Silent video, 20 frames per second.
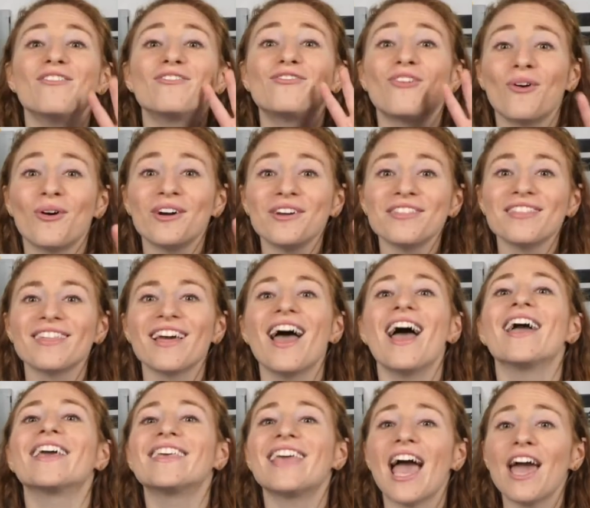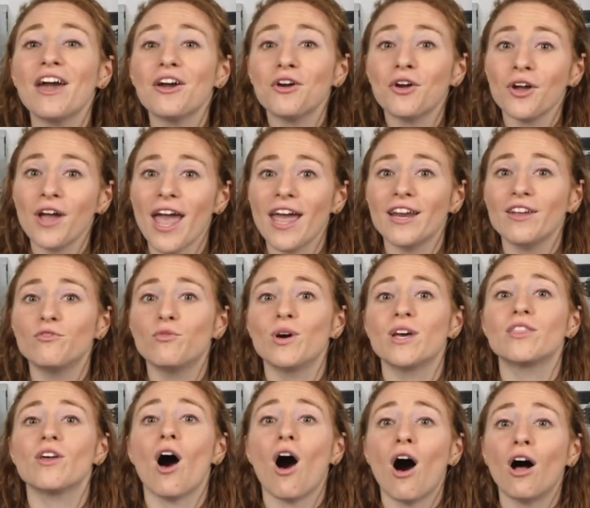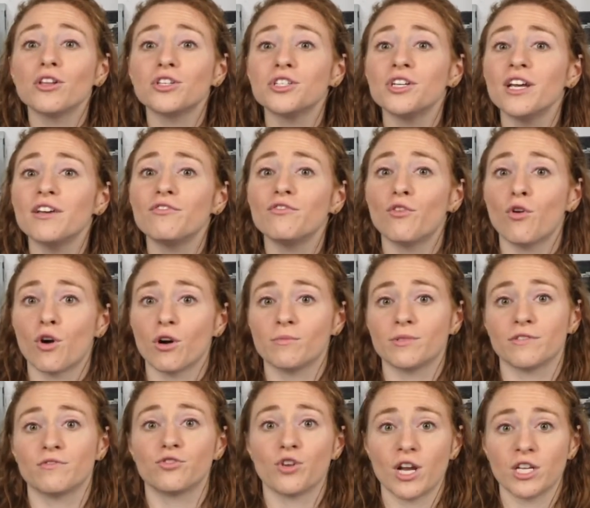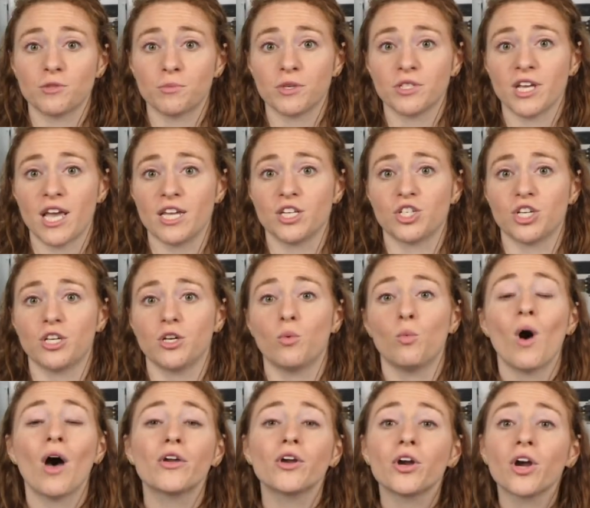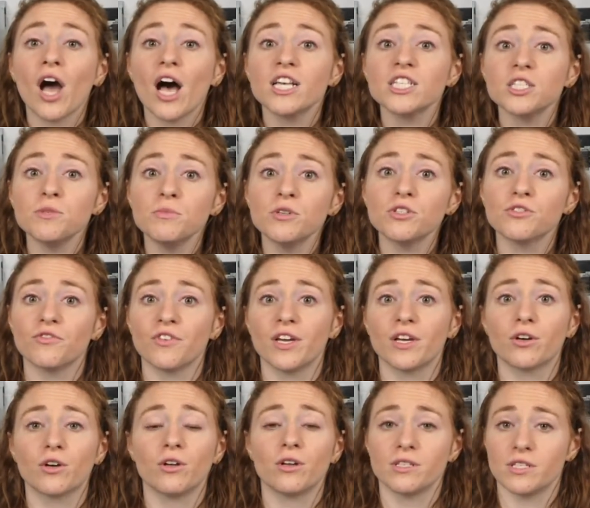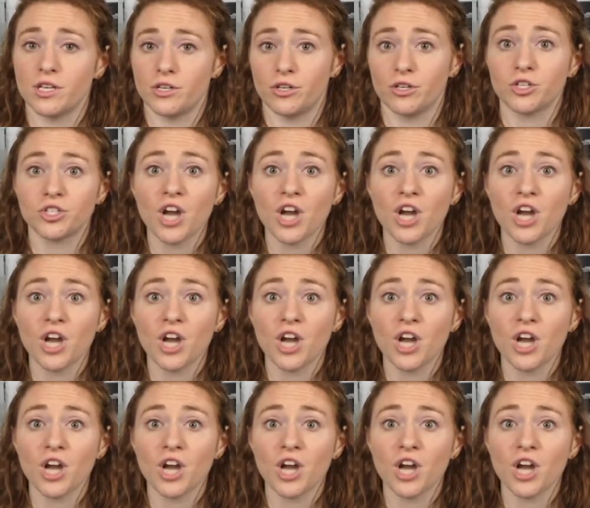Fourth, get creative with alternate forms of transportation while your customer's vehicle is in your